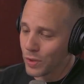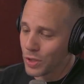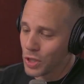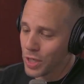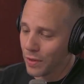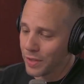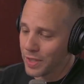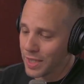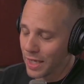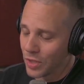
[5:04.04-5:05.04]
versus Shelton
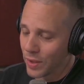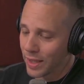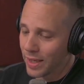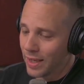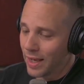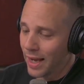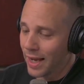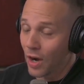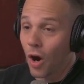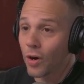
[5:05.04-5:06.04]
and Cedric,
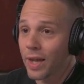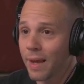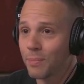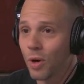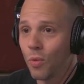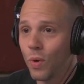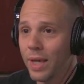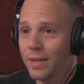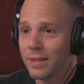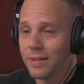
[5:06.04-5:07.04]
and R K Bro
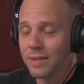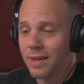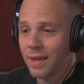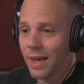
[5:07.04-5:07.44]
wins.